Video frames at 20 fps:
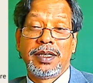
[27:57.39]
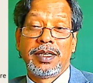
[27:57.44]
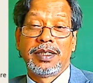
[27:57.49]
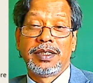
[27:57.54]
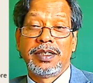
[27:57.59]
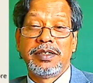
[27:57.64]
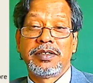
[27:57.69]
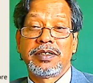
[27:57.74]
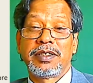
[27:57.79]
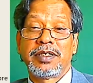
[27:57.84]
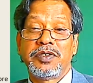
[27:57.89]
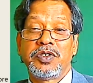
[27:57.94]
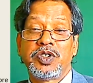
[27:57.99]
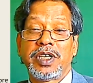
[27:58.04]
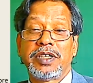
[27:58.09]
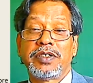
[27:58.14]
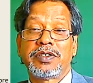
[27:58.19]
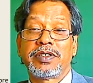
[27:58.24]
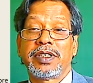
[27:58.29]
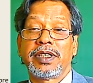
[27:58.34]
Then you can
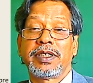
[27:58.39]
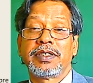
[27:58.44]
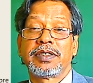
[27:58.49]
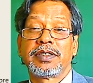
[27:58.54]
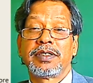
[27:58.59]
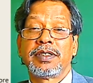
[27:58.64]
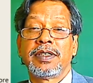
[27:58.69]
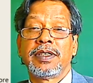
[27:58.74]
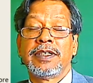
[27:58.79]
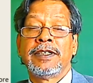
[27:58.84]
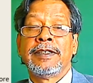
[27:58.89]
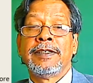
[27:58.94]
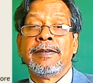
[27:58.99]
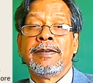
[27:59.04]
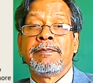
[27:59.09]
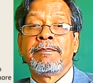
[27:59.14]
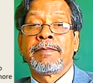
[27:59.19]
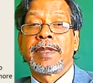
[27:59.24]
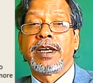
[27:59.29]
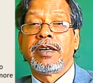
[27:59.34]
change things.
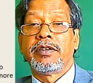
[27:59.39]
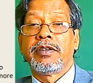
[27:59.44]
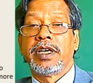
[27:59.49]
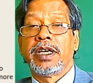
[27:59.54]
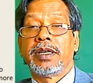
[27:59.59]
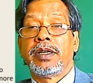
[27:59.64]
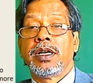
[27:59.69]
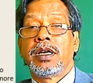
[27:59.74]
All right.